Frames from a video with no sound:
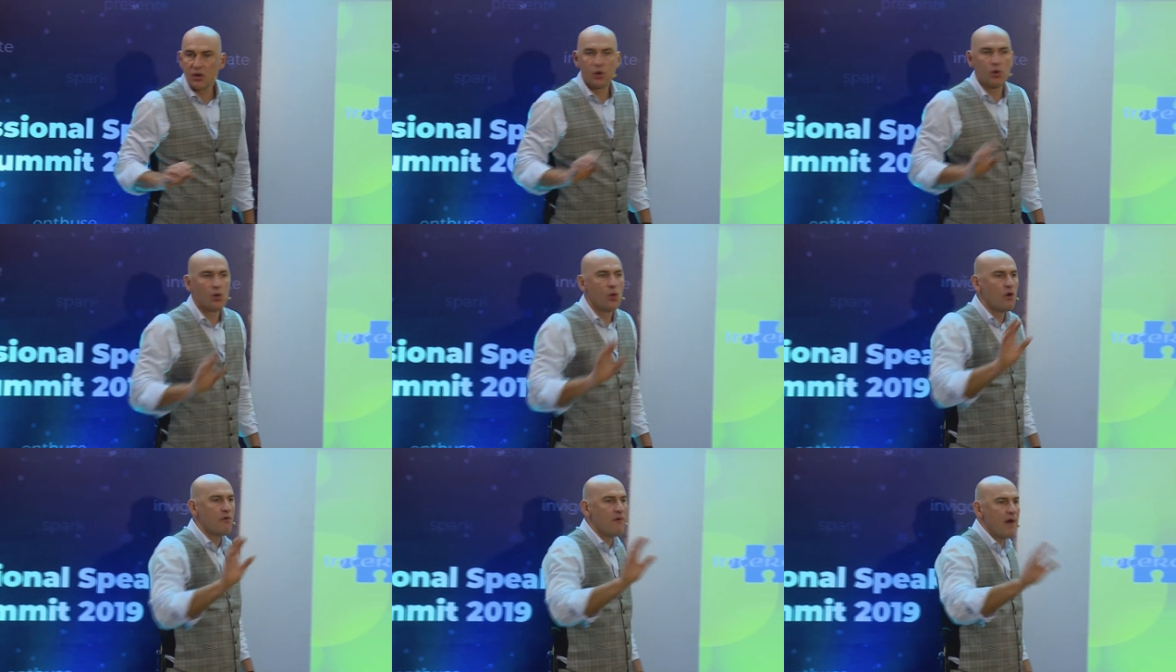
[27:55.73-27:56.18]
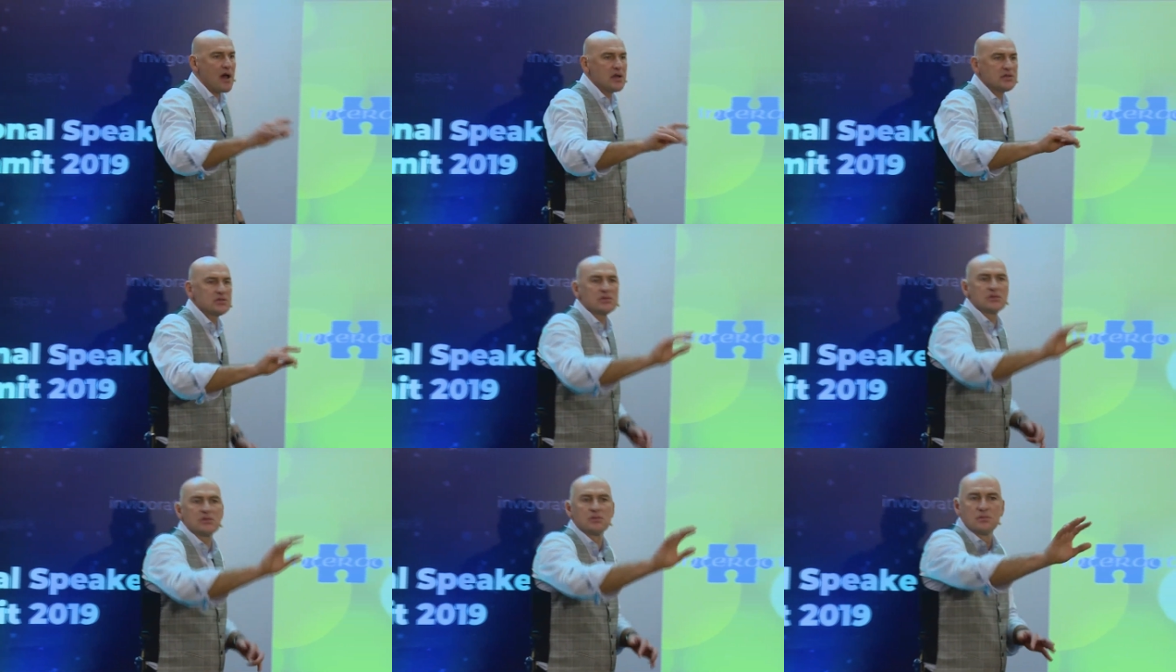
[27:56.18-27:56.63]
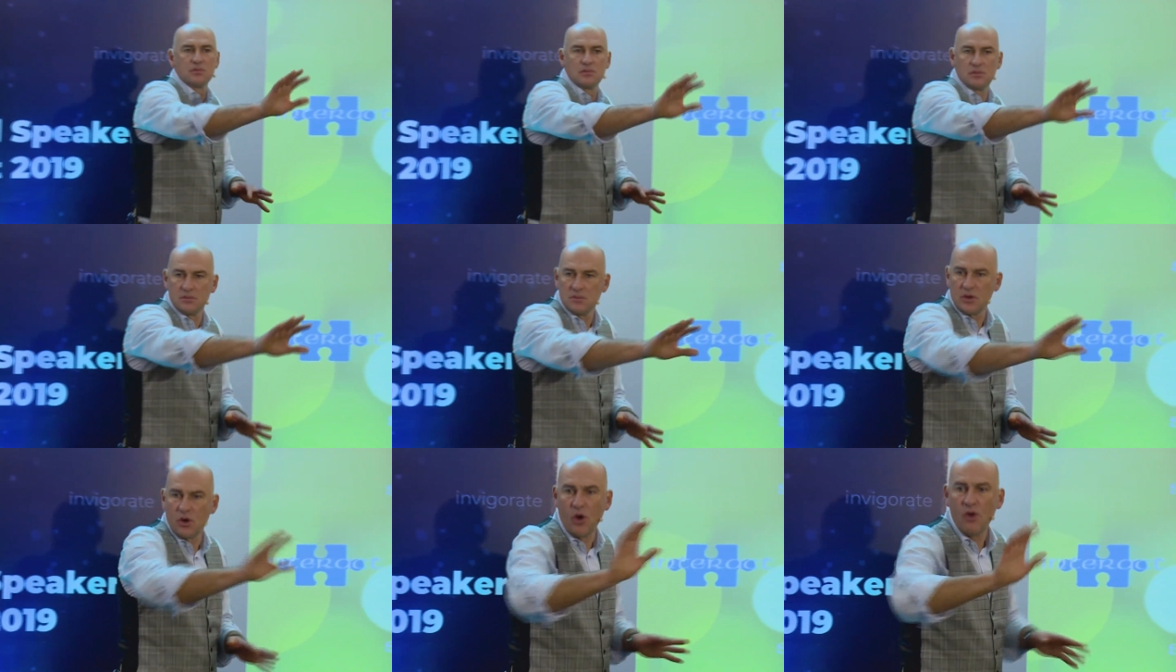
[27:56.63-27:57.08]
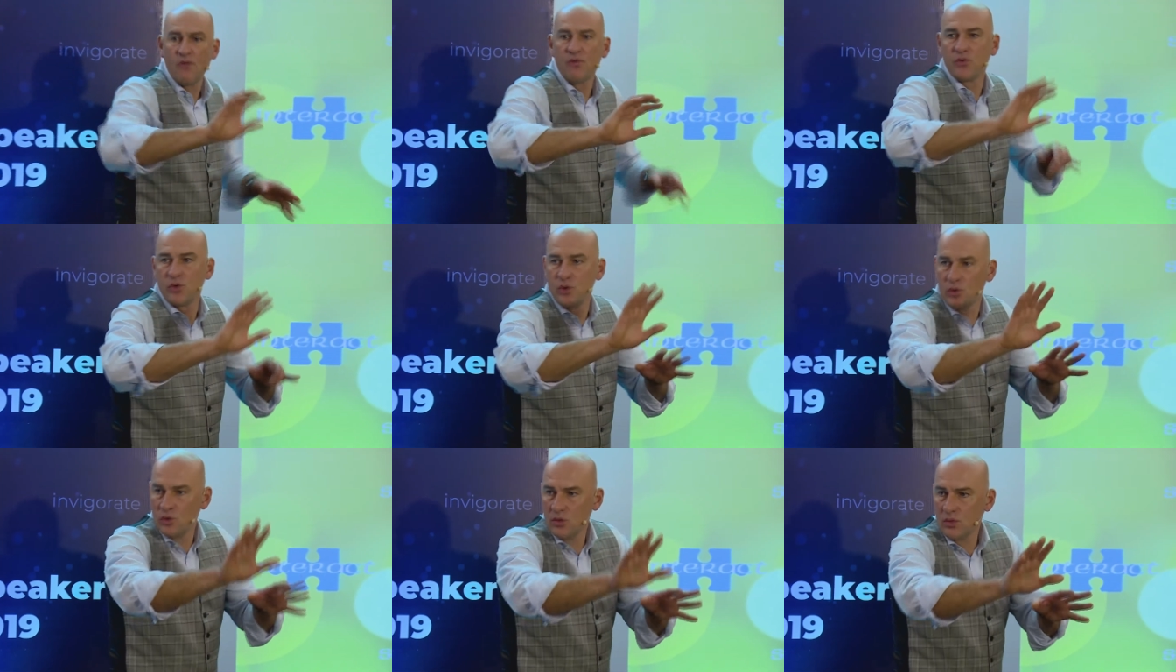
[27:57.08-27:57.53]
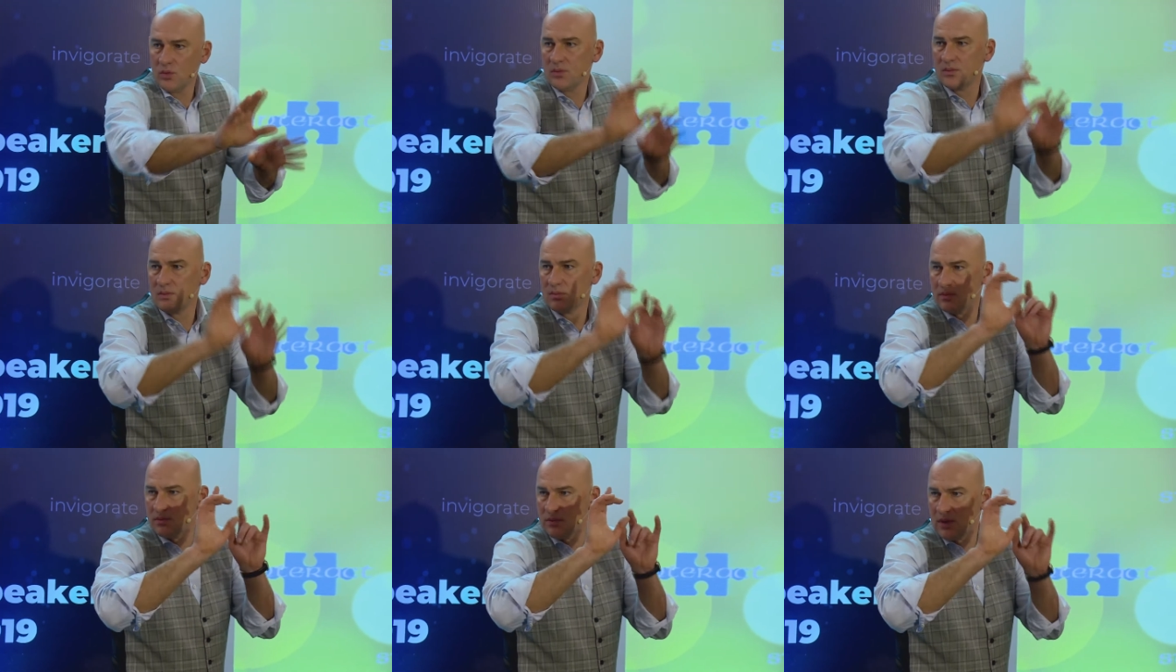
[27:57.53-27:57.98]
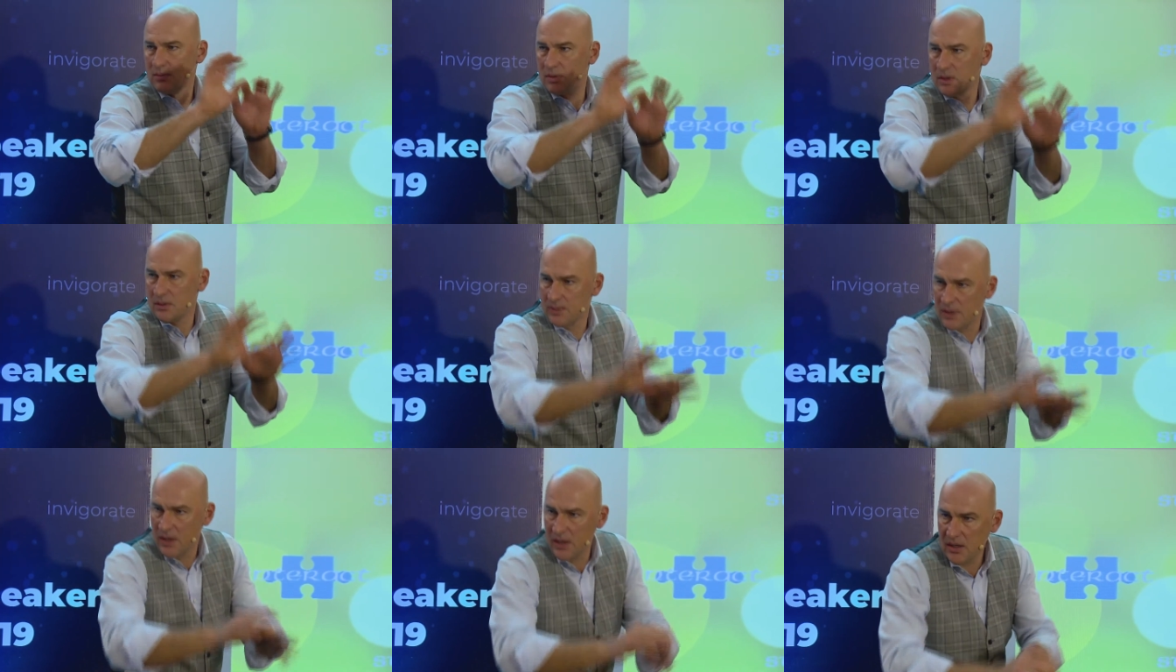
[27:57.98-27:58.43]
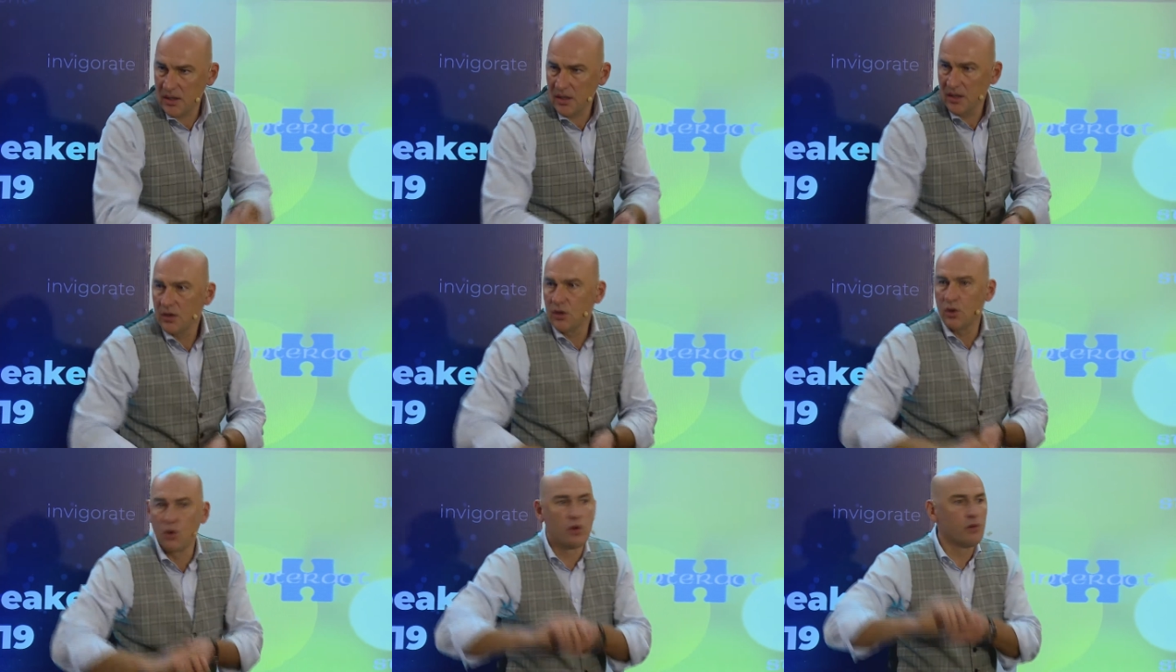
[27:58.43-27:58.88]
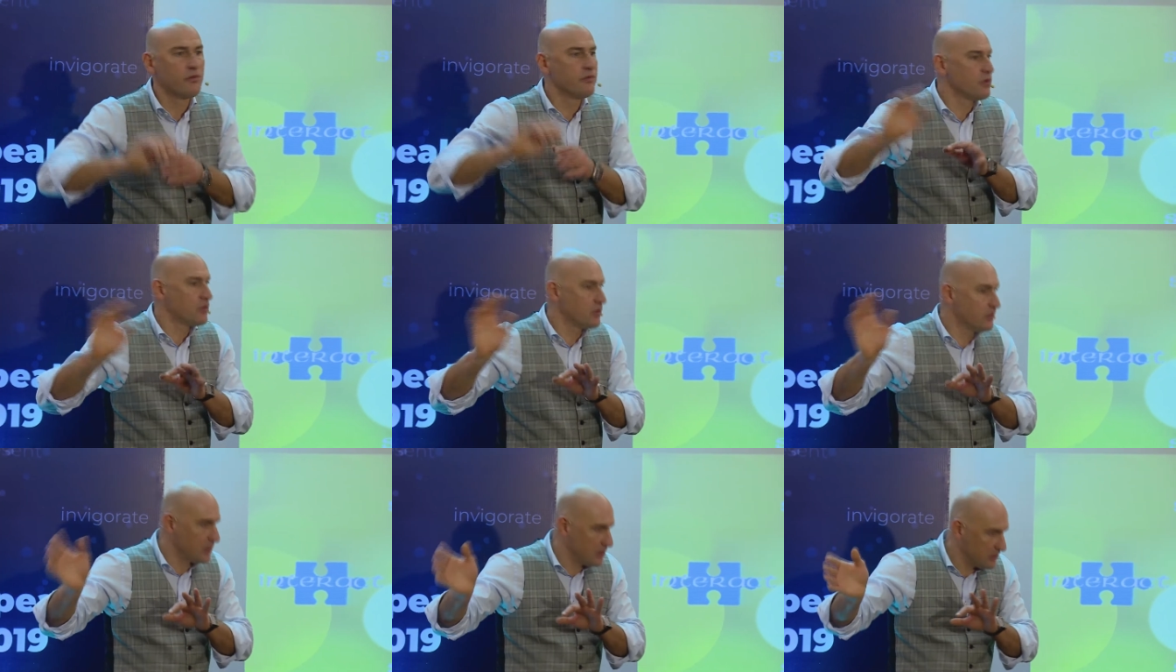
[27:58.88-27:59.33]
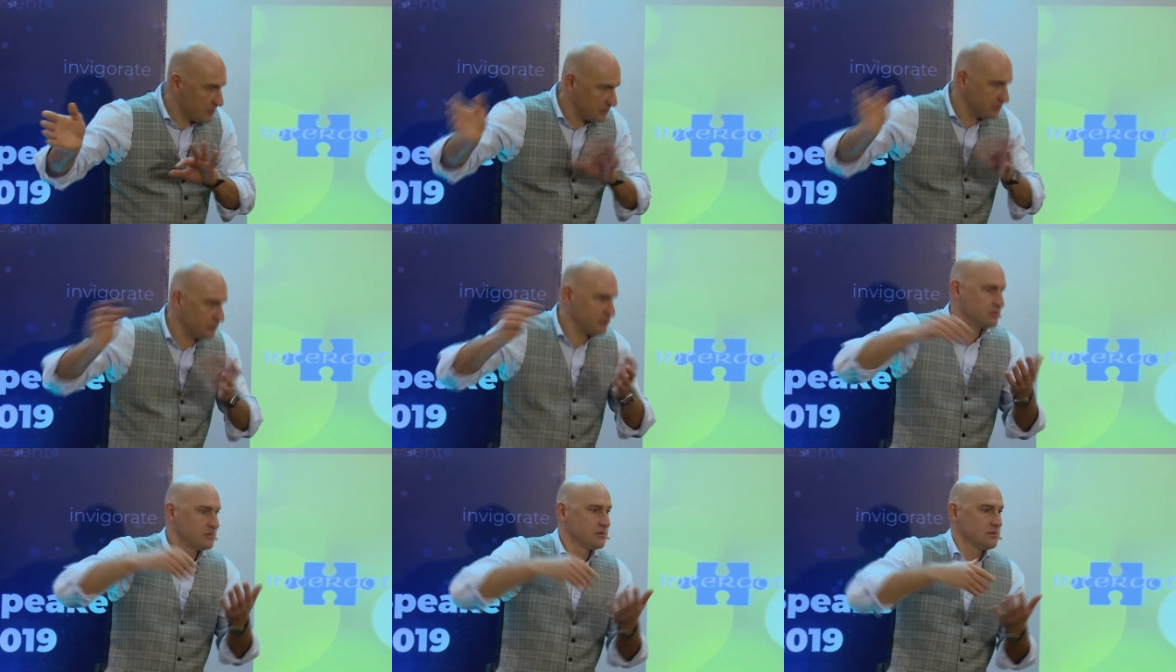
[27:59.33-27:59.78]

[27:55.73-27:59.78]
Who of us, who of you, blah, blah, blah, who of you, blah, blah.